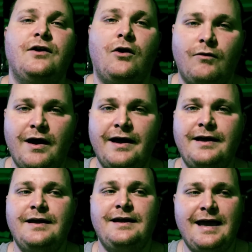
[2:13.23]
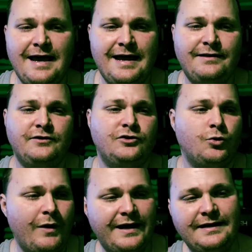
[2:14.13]
All right. And
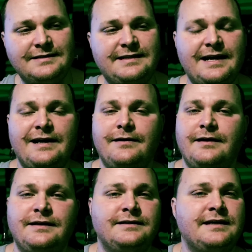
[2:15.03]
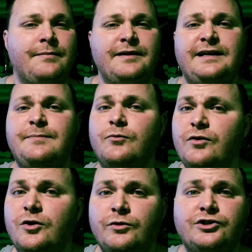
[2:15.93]
the way it is there is, I'm going to keep it
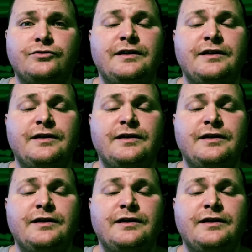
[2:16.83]
real with you.